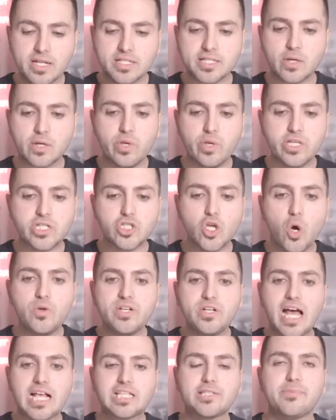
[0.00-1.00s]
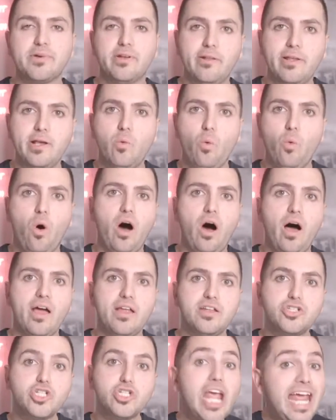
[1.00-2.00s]
It's like we so desperately
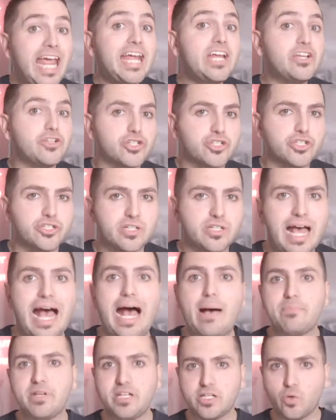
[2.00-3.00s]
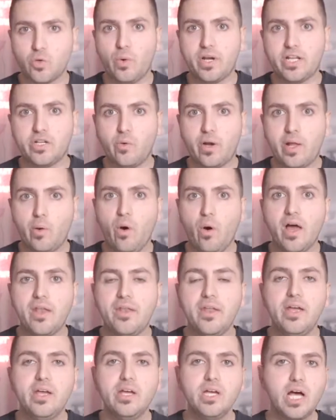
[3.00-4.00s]
want change to happen in 2021.